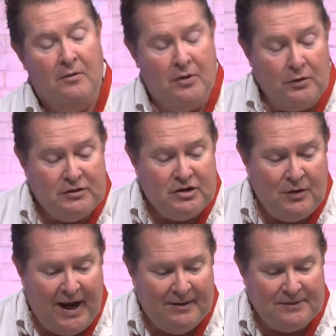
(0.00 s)
Those
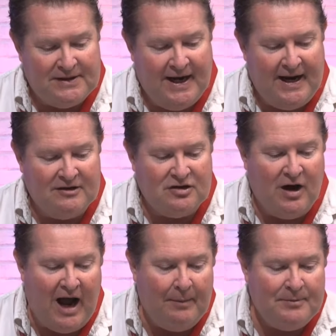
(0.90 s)
2 items say to
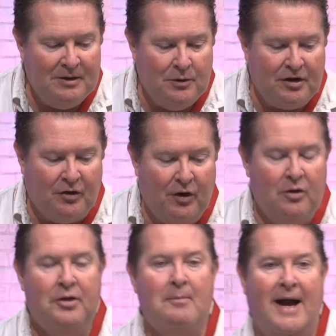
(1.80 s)
opt in with a
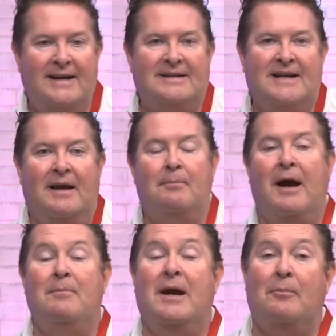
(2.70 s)
growth mindset
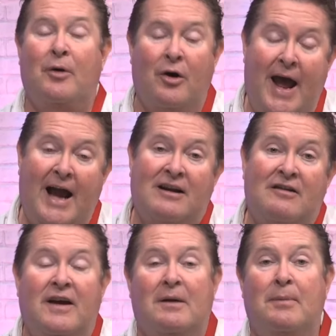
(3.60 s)
by being
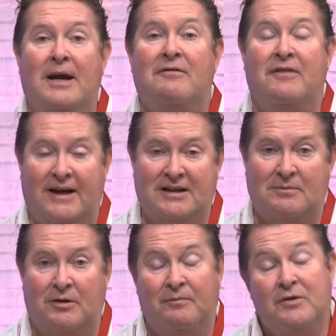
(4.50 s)
proactive and being
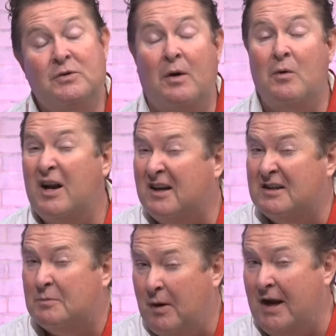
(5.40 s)
flexible. So I want to
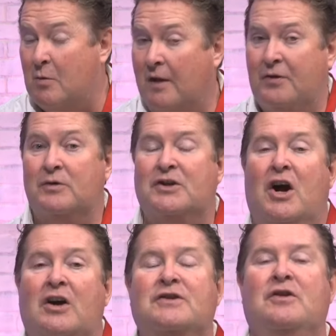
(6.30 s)
explain what those
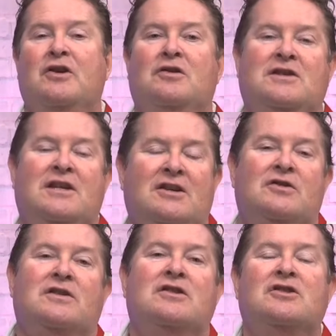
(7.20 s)
are so that your
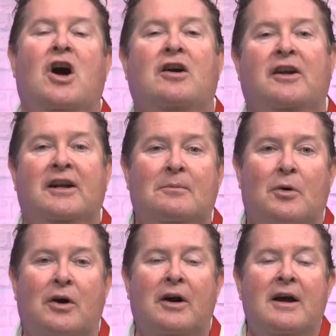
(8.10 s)
teachers can talk a little
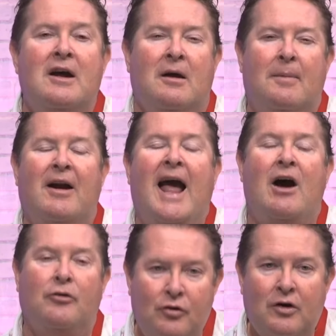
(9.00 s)
more about
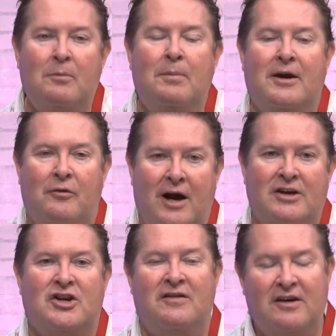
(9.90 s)
how you can be a
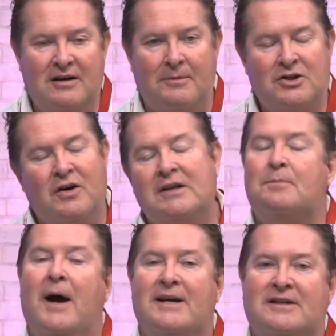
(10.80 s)
Rajah that demonstrates
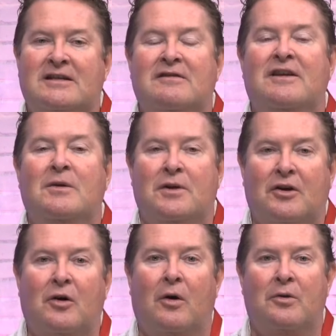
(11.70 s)
positivity with a
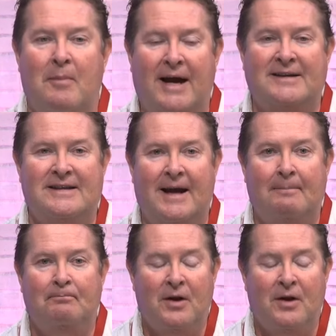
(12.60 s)
growth mindset.